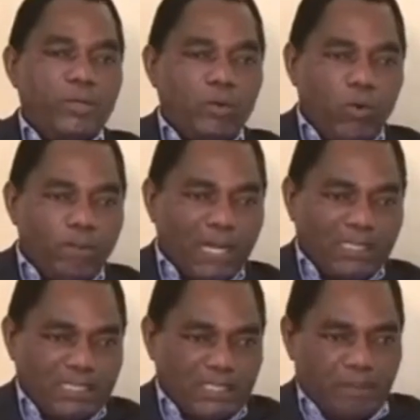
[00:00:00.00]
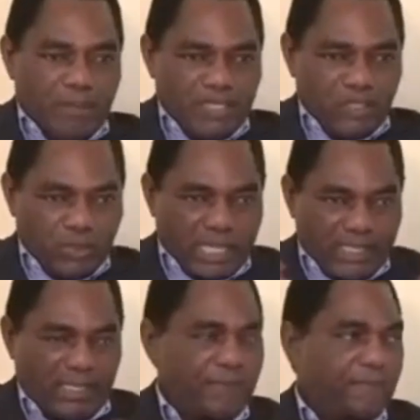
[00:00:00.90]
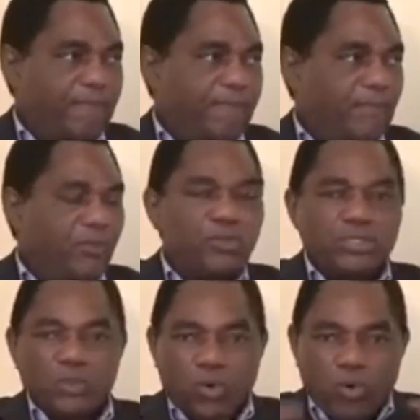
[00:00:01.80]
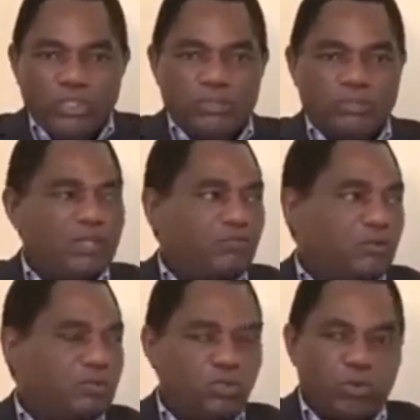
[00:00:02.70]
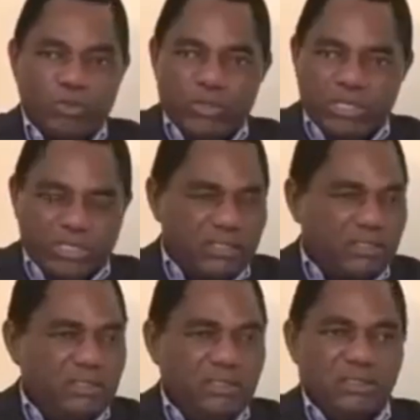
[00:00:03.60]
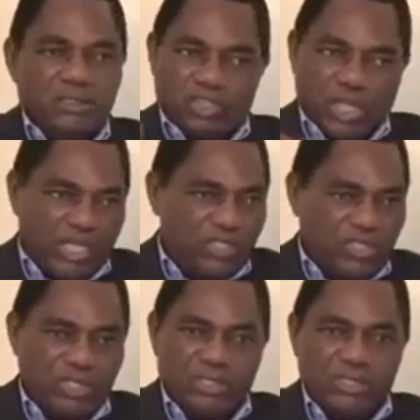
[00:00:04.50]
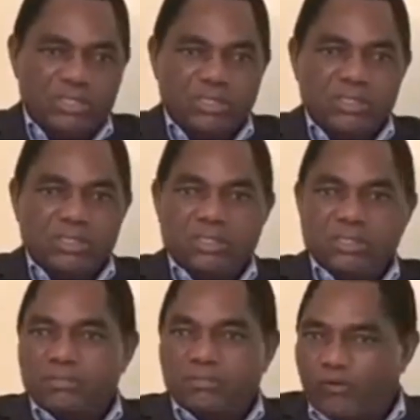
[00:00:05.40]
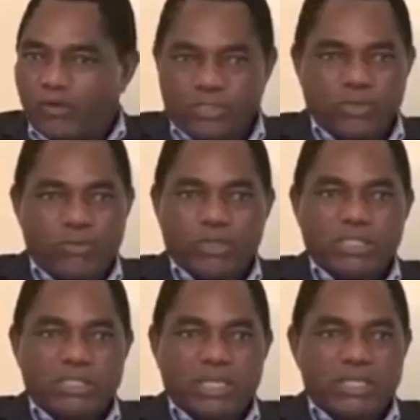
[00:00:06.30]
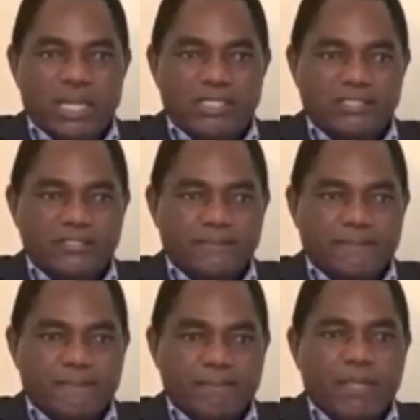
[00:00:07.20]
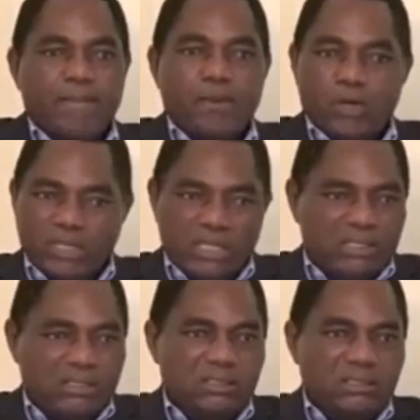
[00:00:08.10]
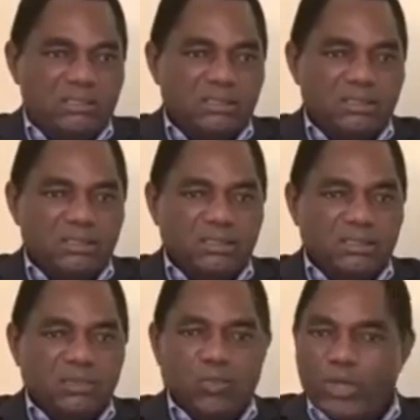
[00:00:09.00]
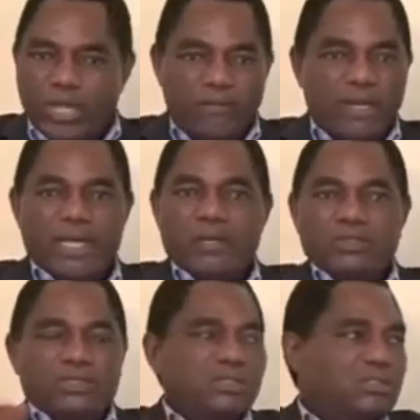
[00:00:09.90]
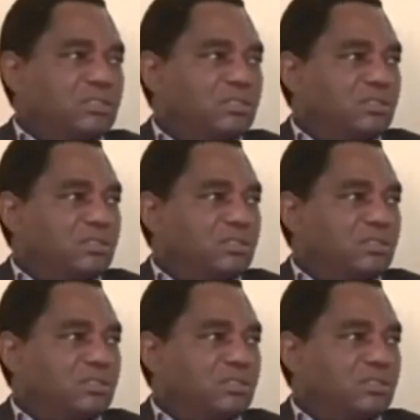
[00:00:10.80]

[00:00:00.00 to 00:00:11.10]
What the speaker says: We will participate together using all these platforms, community, church, professional bodies like us, police, whoever else,